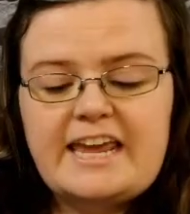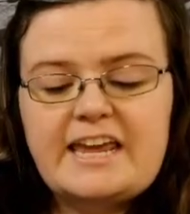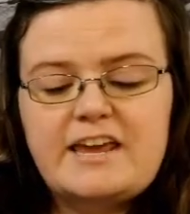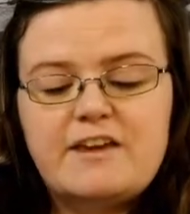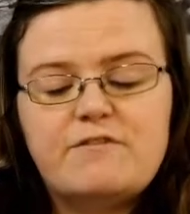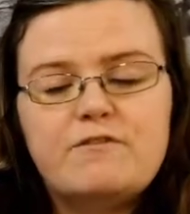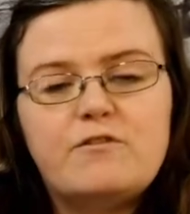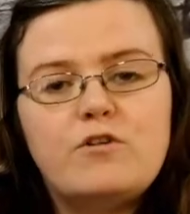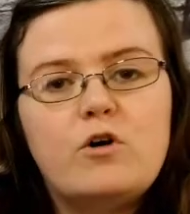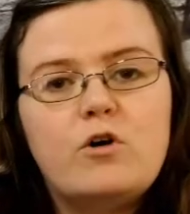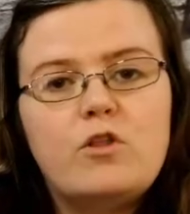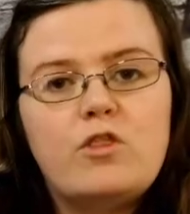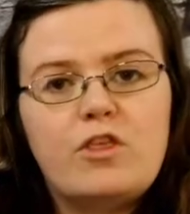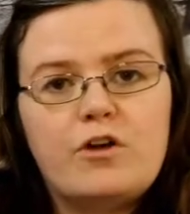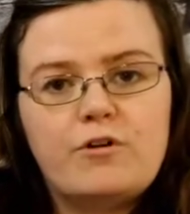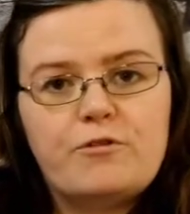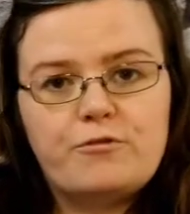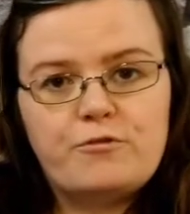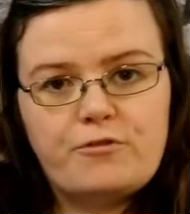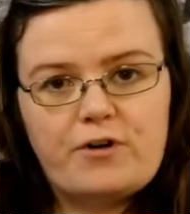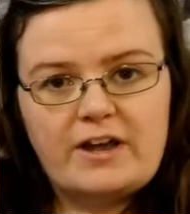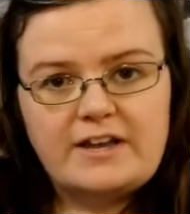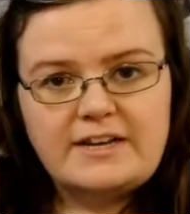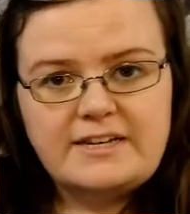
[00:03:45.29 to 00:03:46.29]
If the
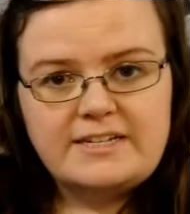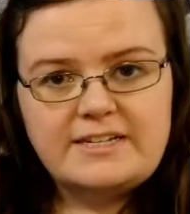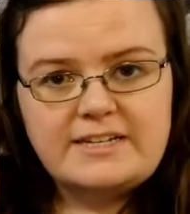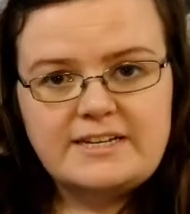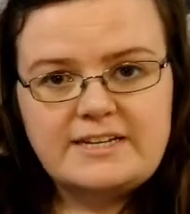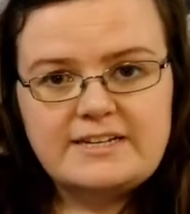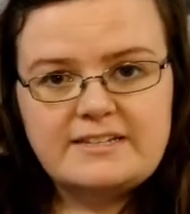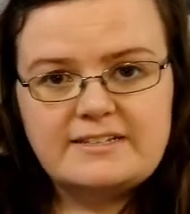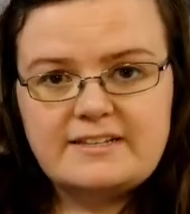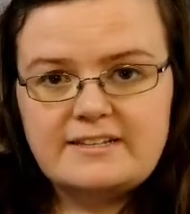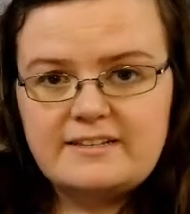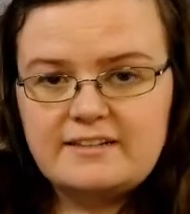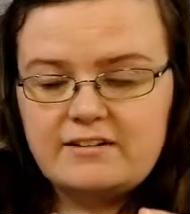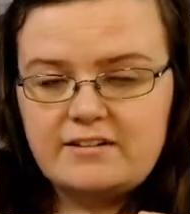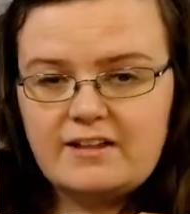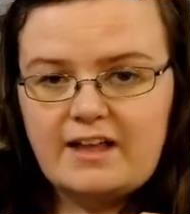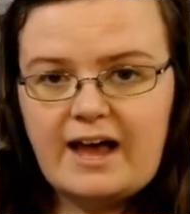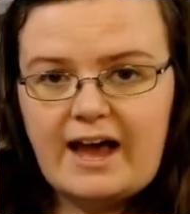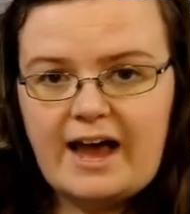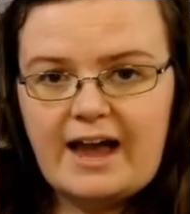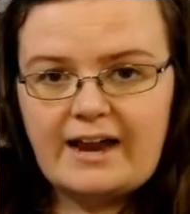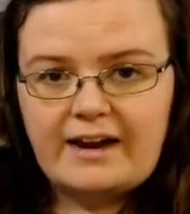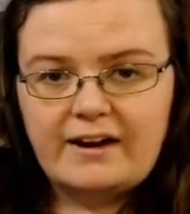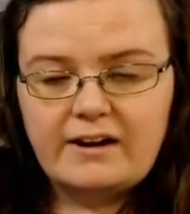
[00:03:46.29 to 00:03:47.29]
front is a little
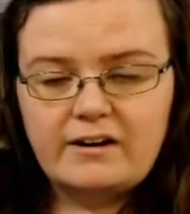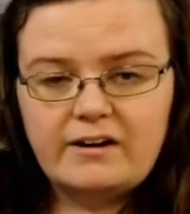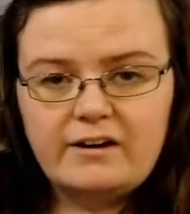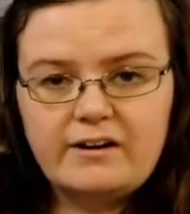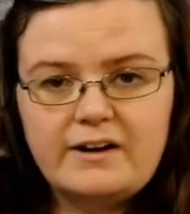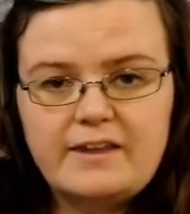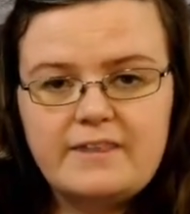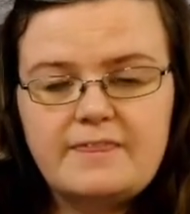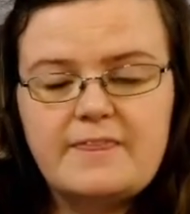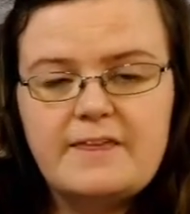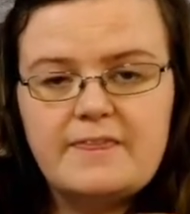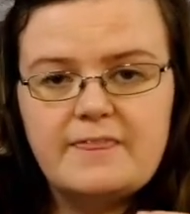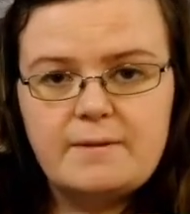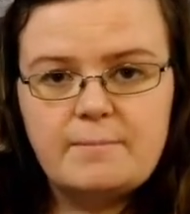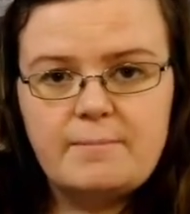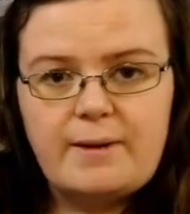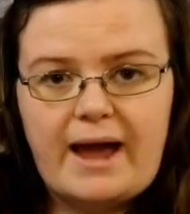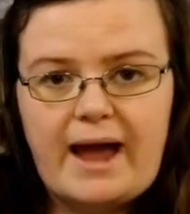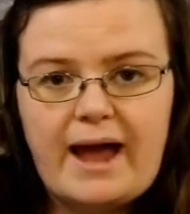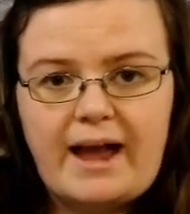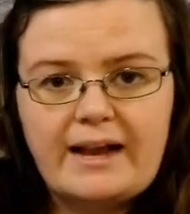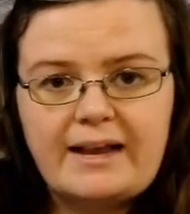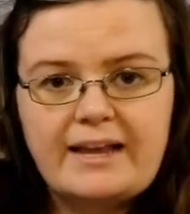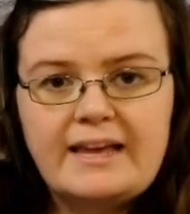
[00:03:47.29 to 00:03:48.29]
higher than the
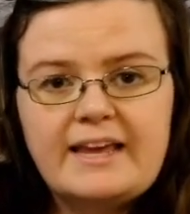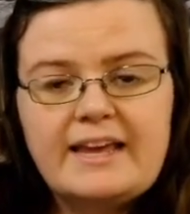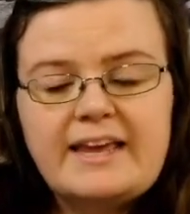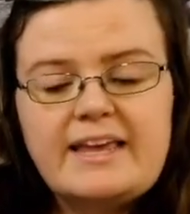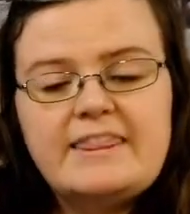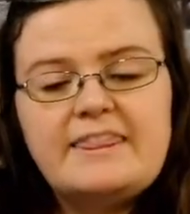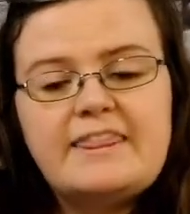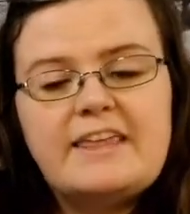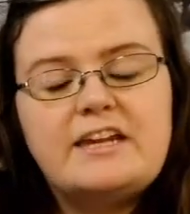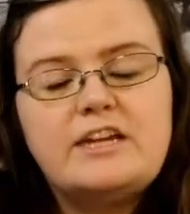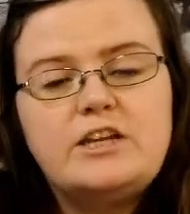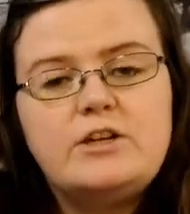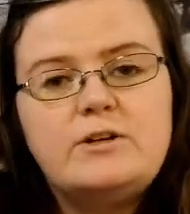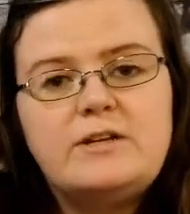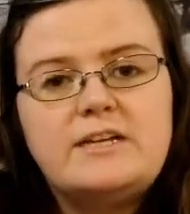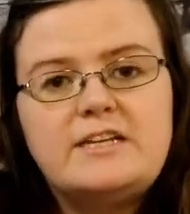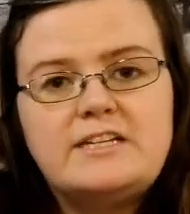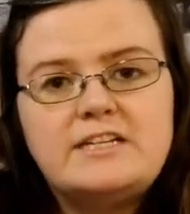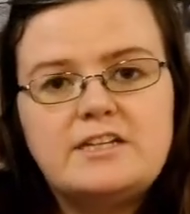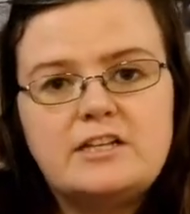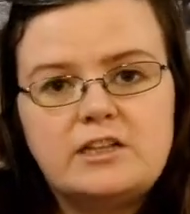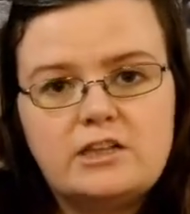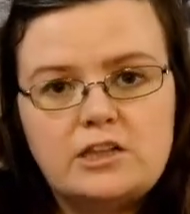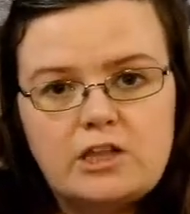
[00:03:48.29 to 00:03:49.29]
back, then you
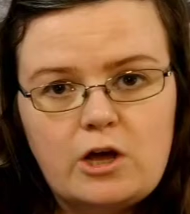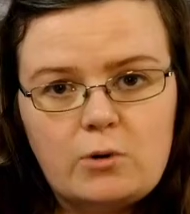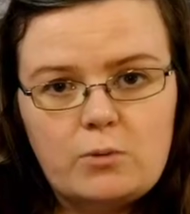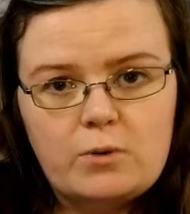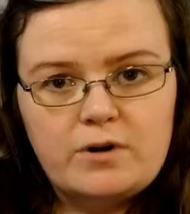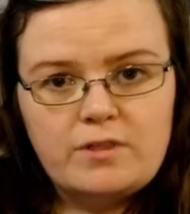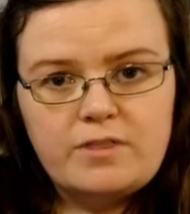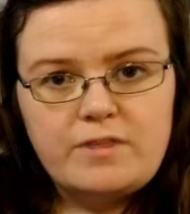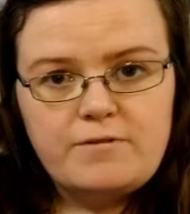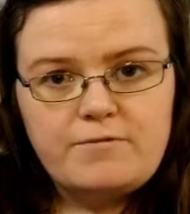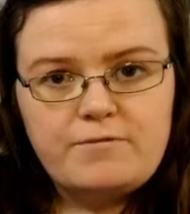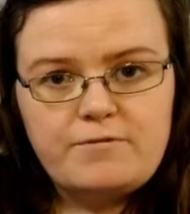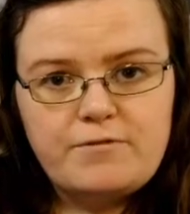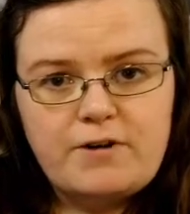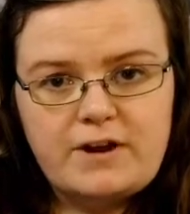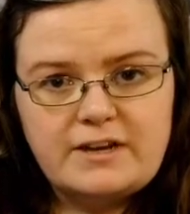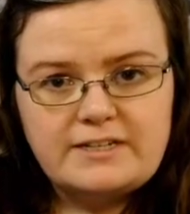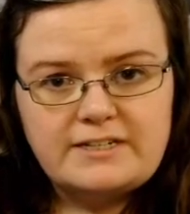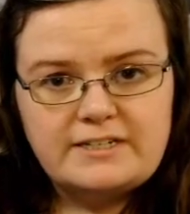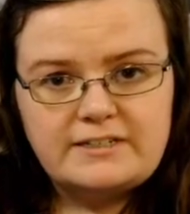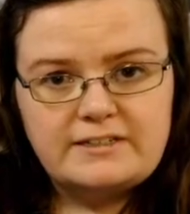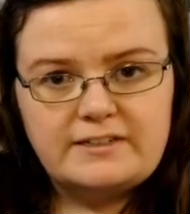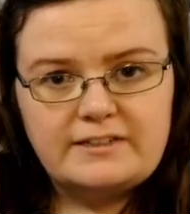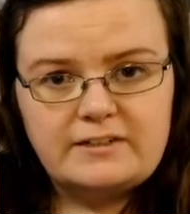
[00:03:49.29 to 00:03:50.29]
need to lower the
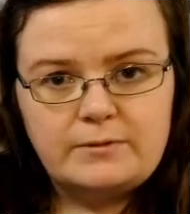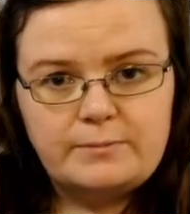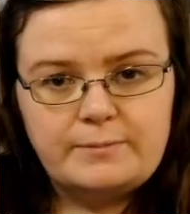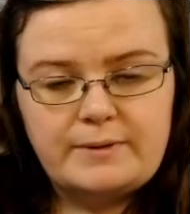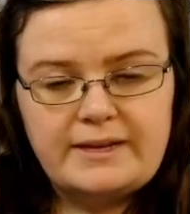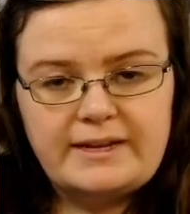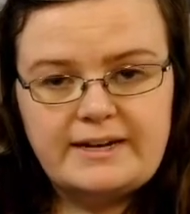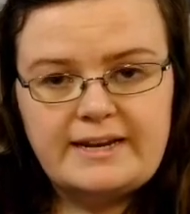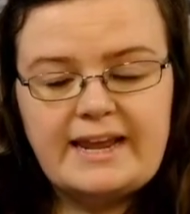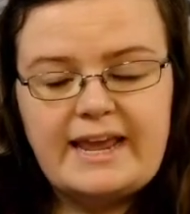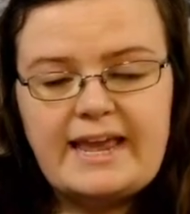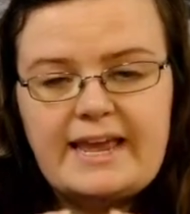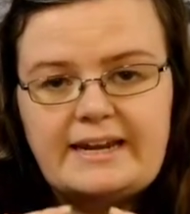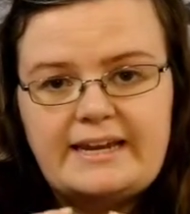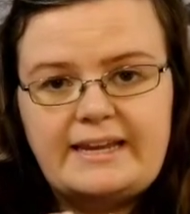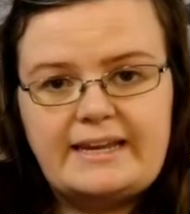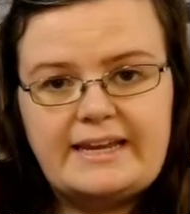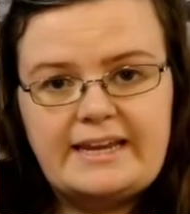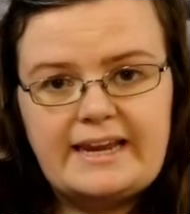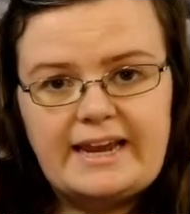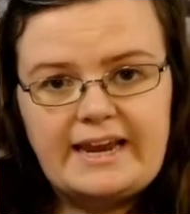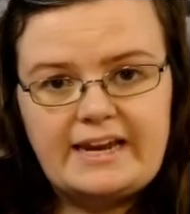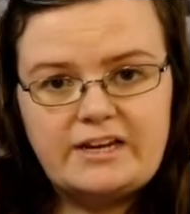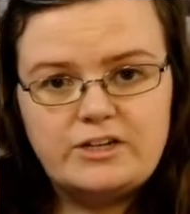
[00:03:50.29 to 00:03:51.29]
front a little bit and
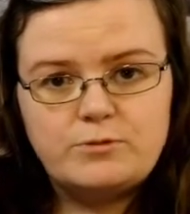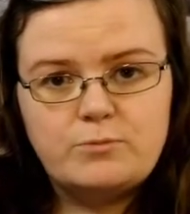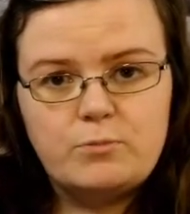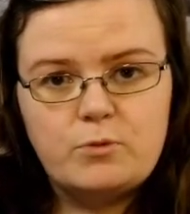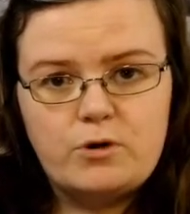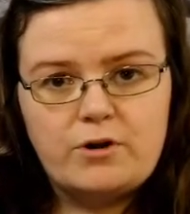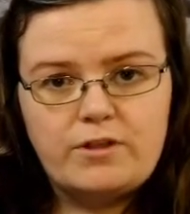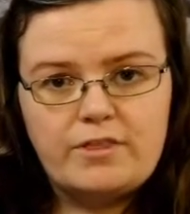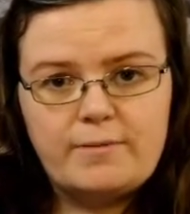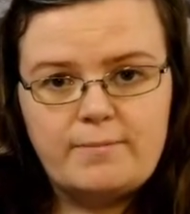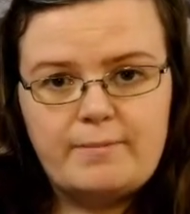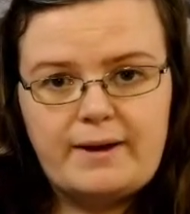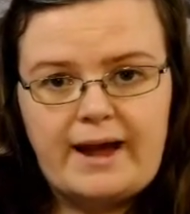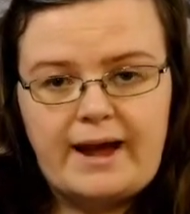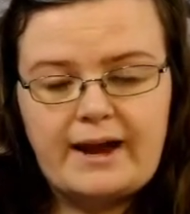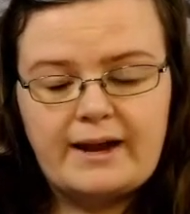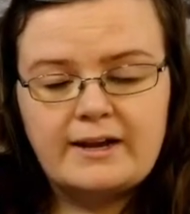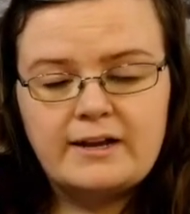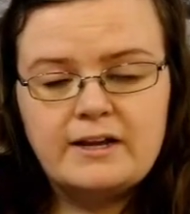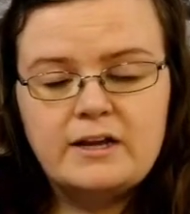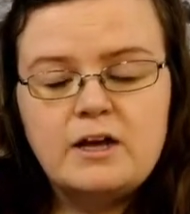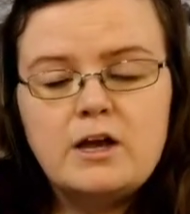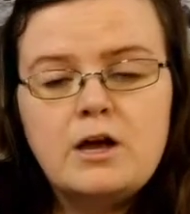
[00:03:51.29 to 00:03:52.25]
engage more of the back.